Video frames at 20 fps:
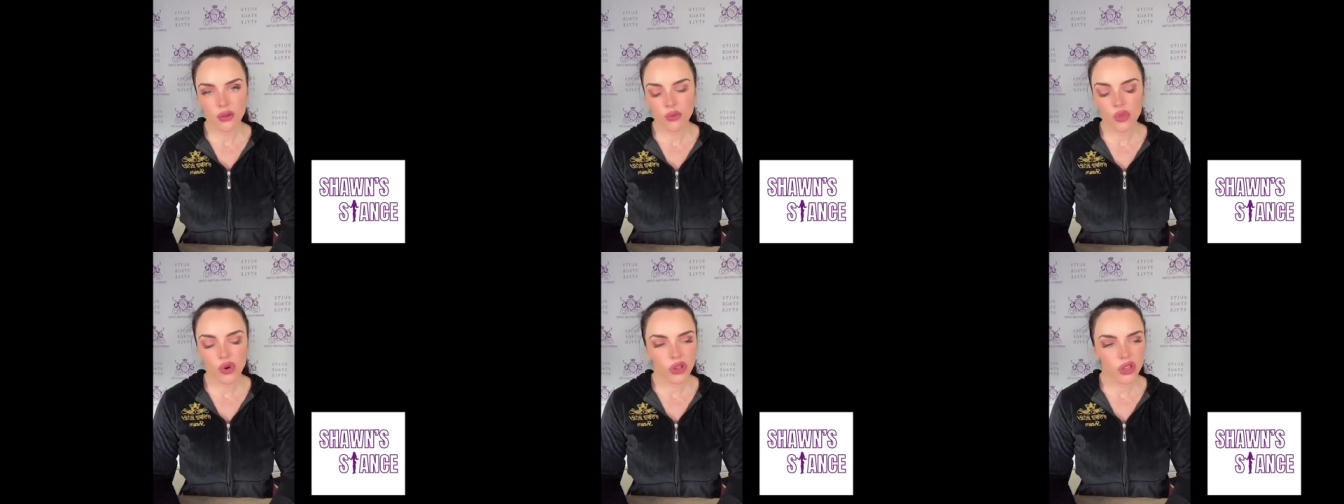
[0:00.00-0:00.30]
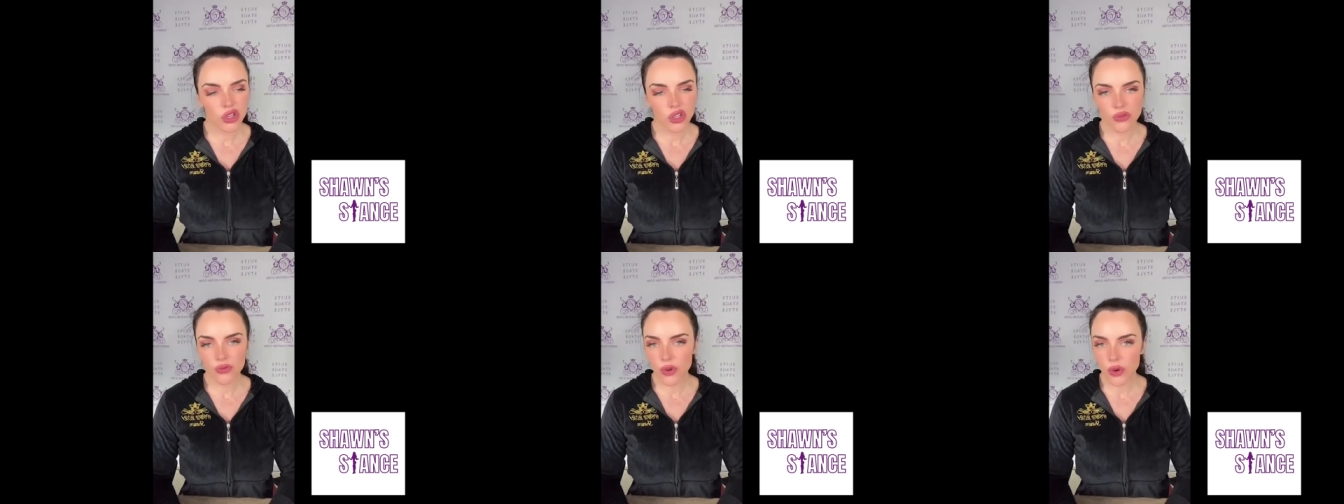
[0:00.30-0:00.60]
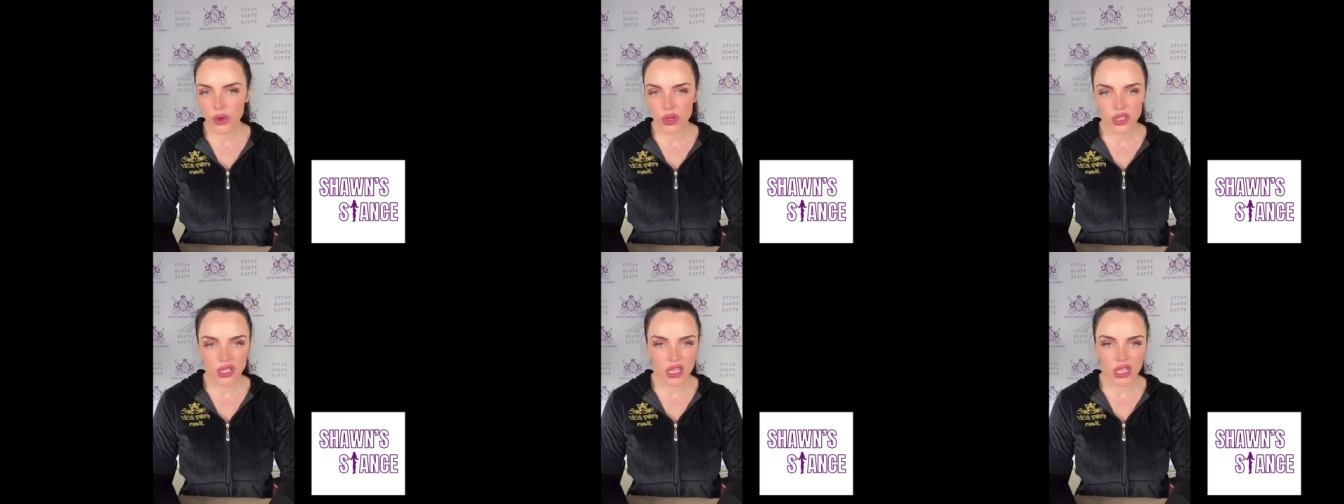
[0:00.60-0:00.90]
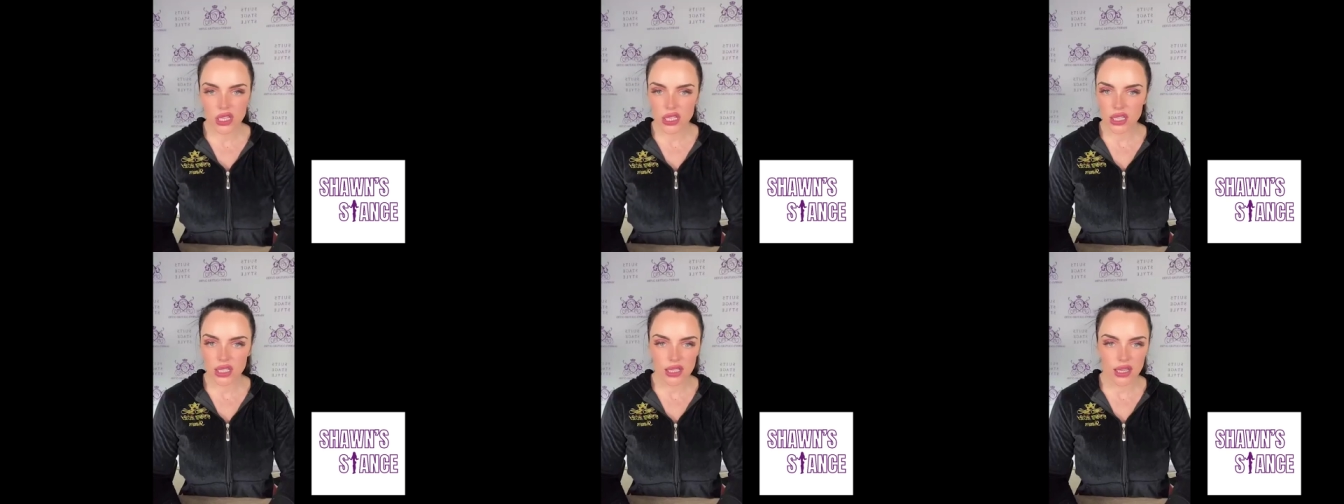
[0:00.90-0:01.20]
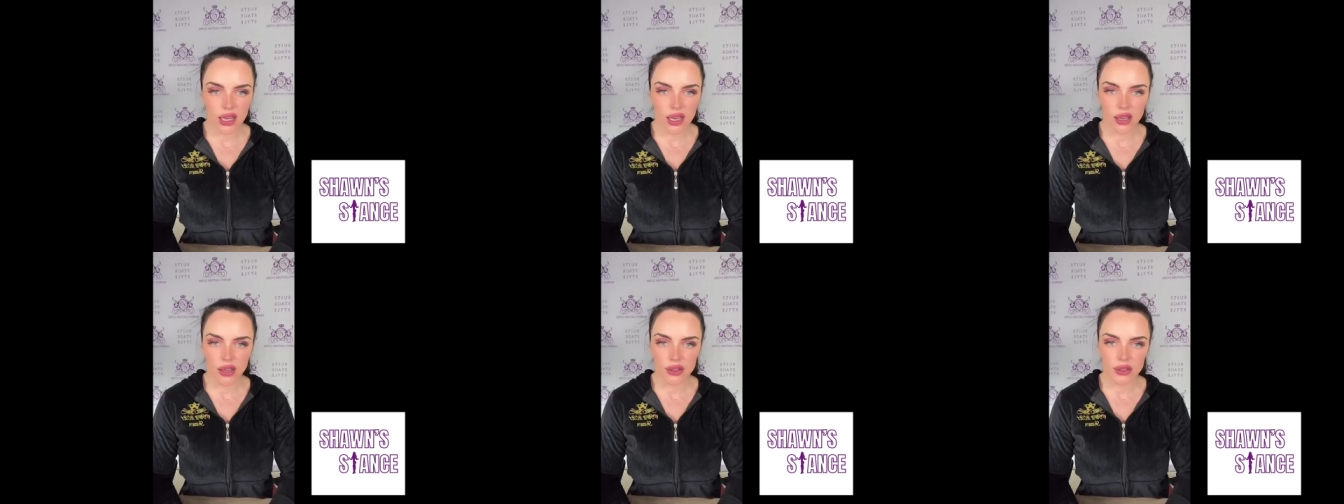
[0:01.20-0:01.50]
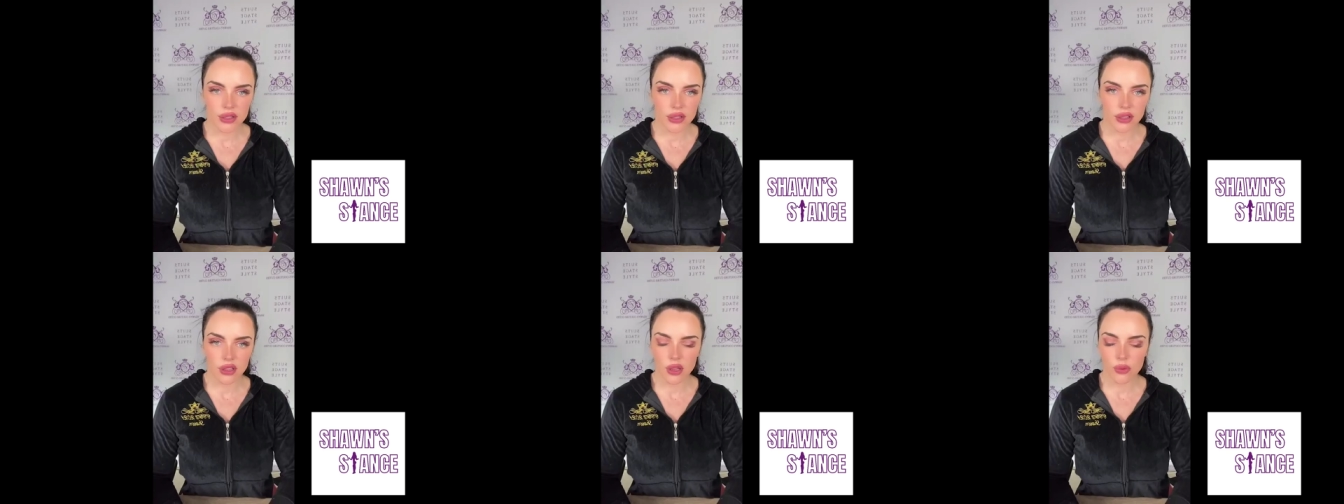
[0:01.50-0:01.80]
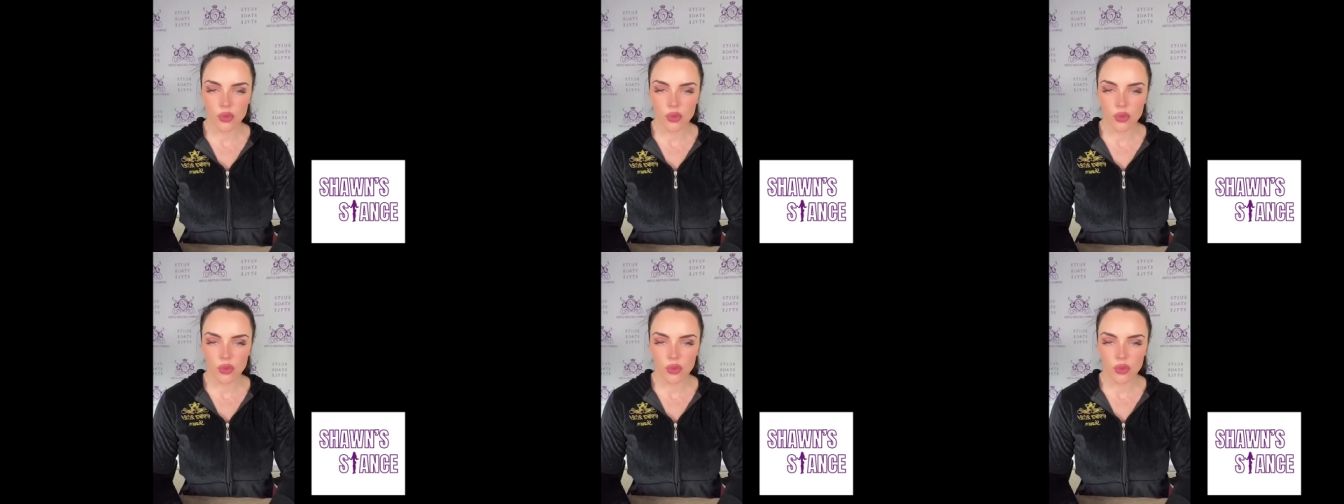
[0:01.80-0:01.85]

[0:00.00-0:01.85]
the more that you focus on the details,